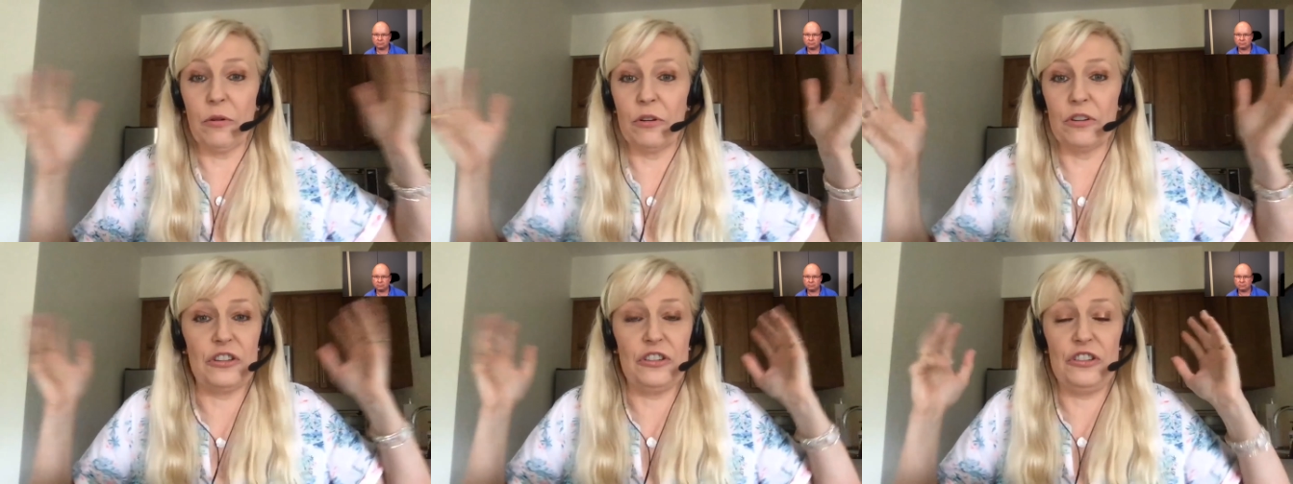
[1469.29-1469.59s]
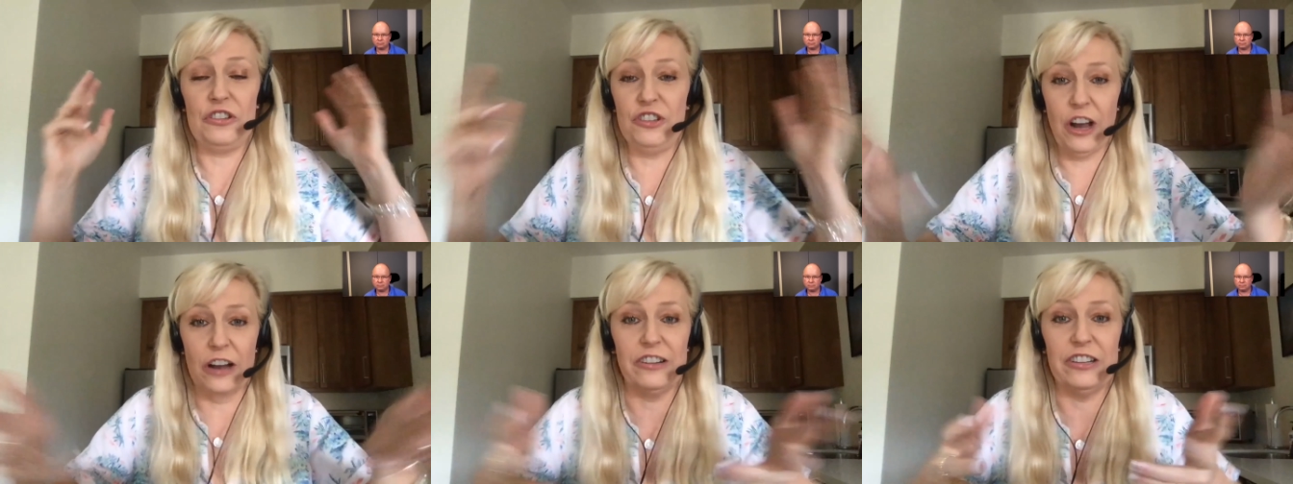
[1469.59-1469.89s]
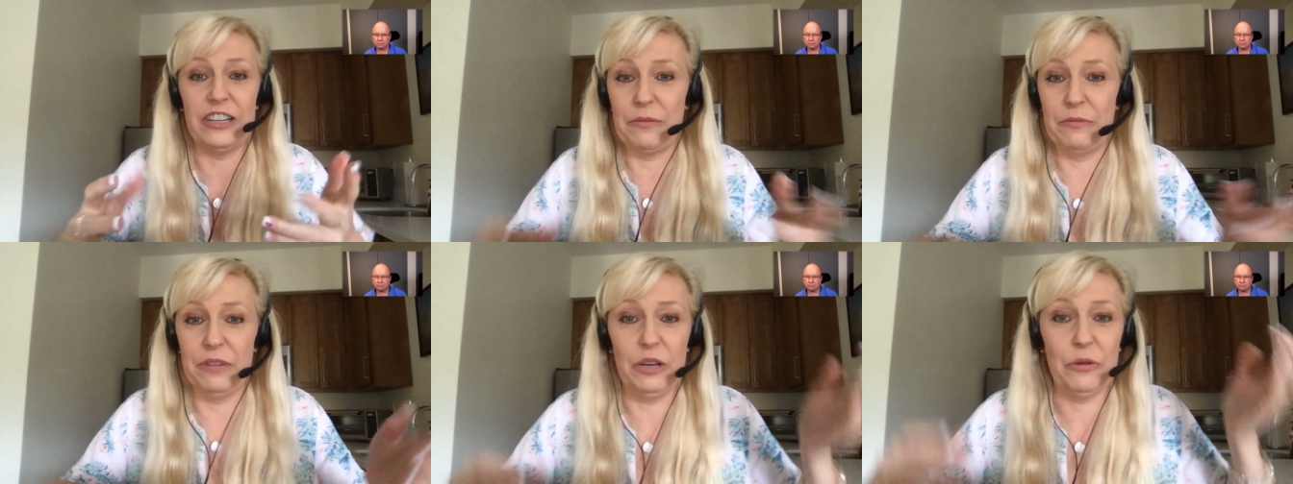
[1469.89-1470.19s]
they were just
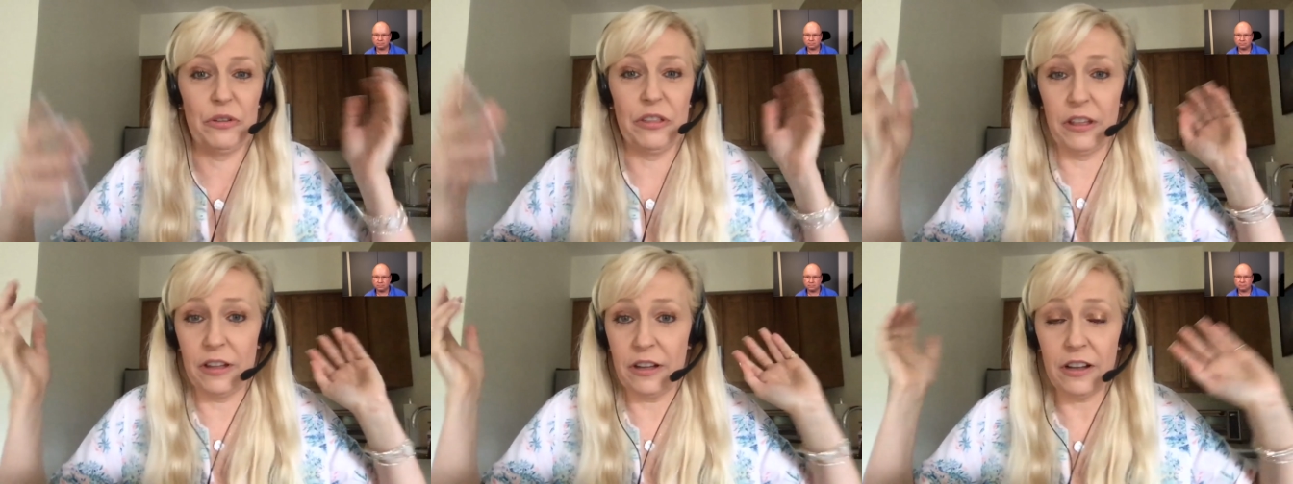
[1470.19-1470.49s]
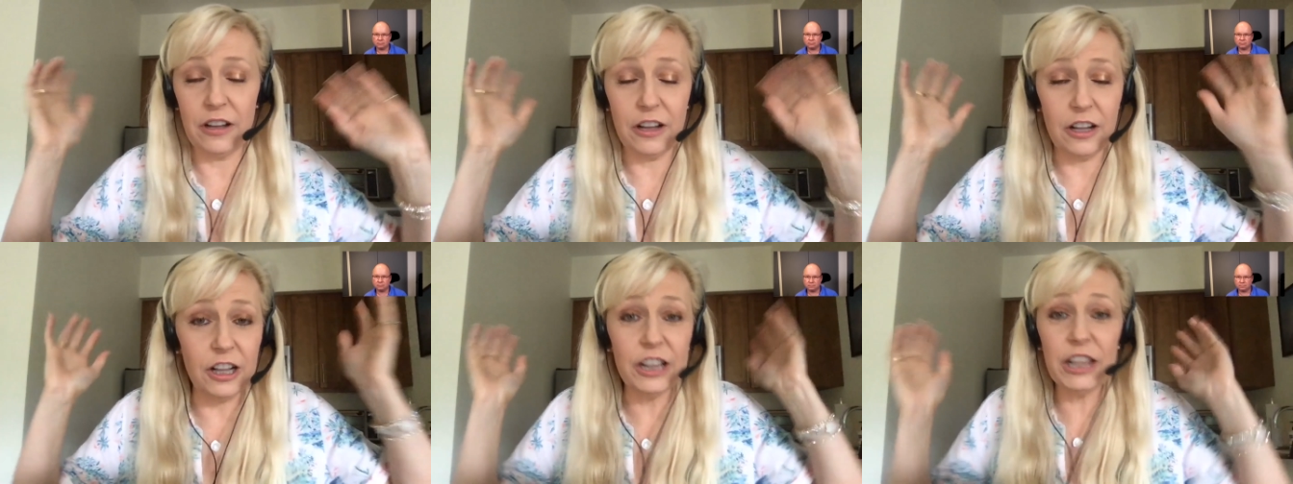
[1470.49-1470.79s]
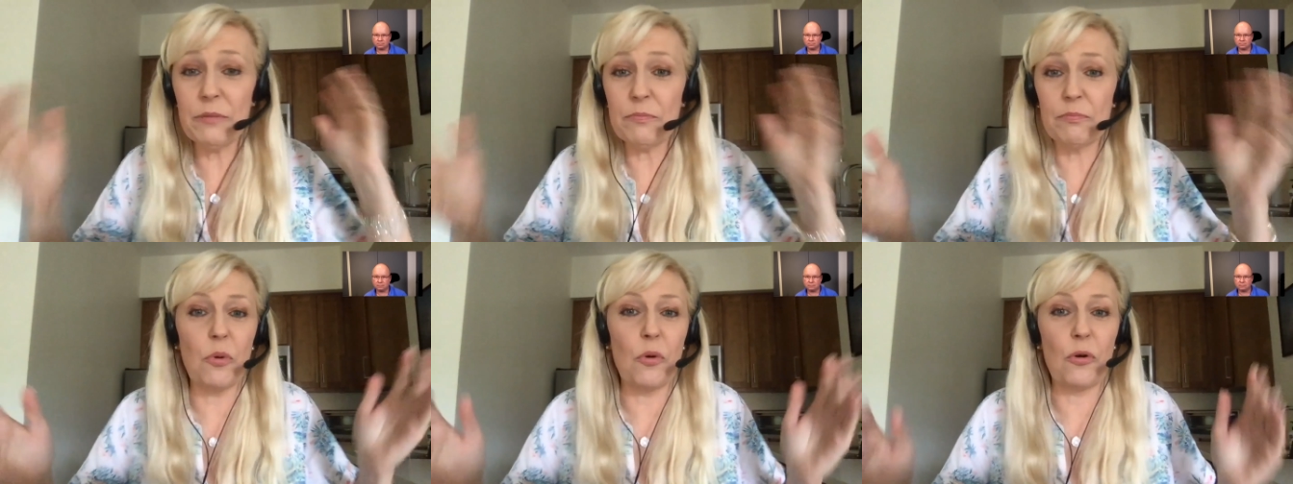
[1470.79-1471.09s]
judging me with
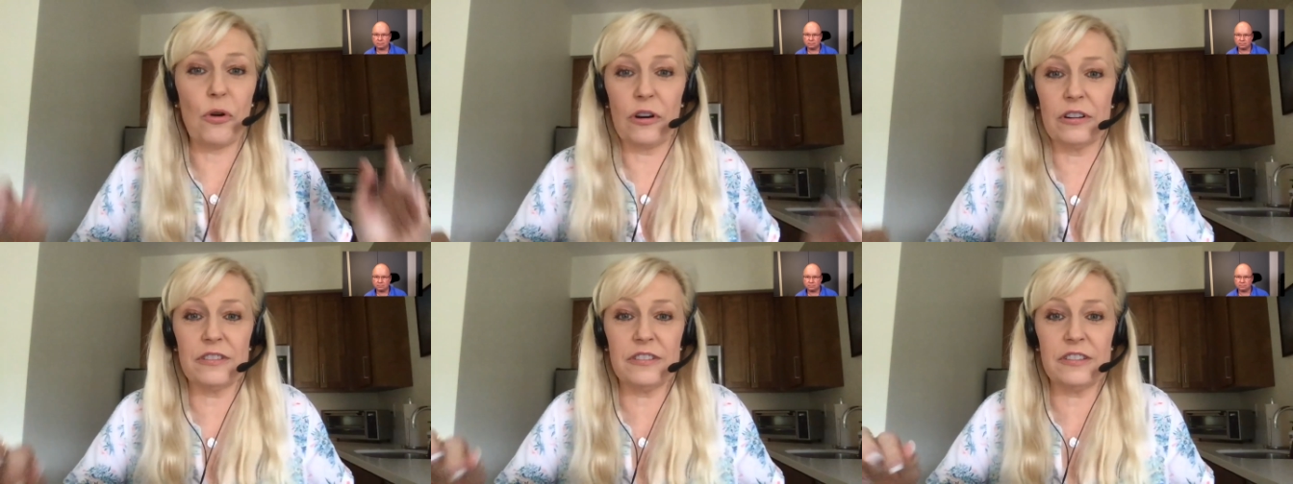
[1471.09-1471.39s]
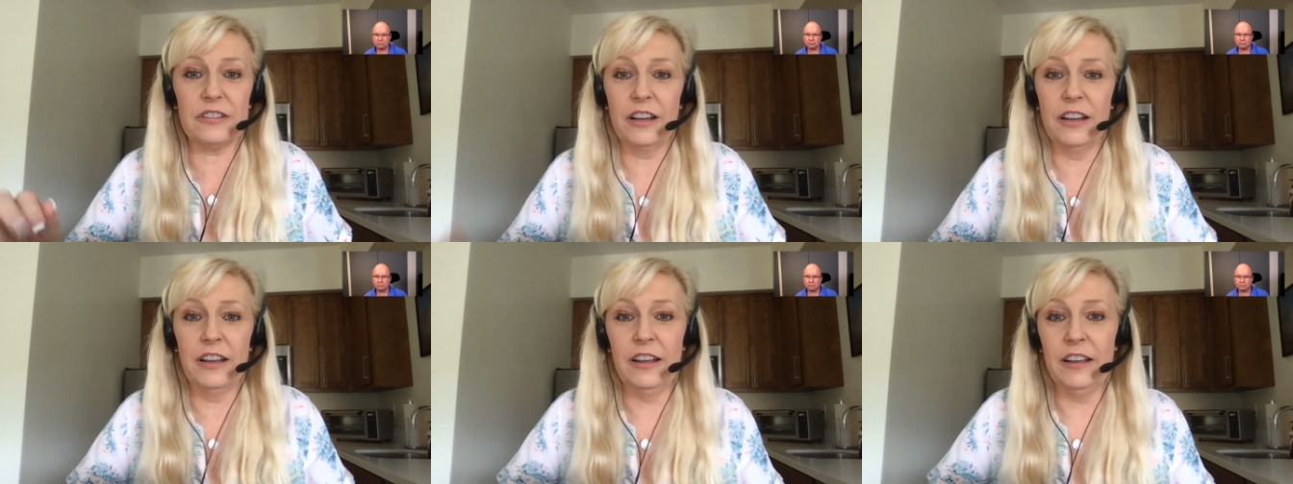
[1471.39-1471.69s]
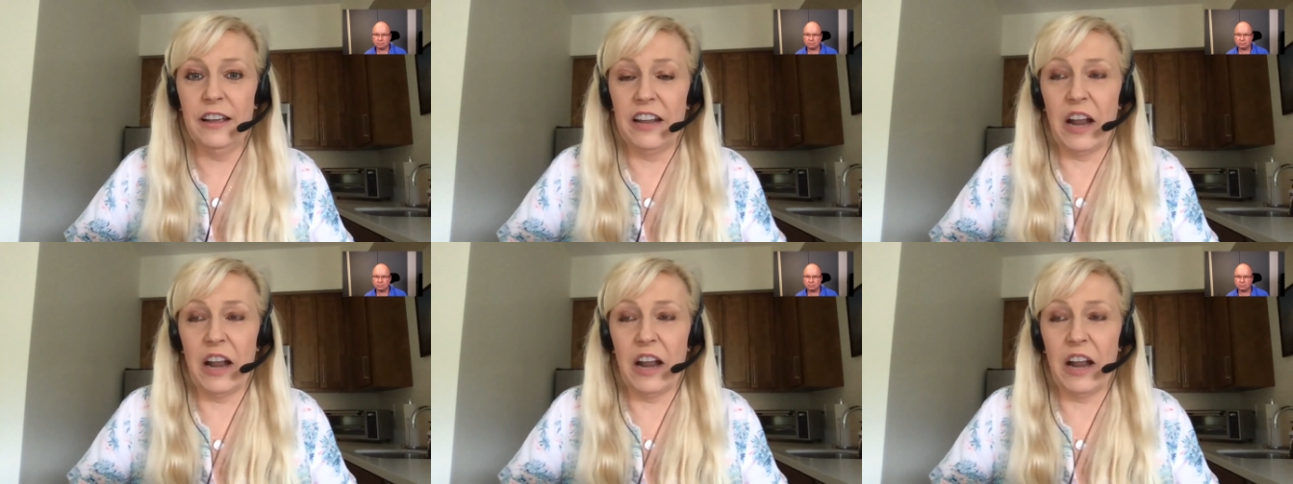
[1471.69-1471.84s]
clipboards.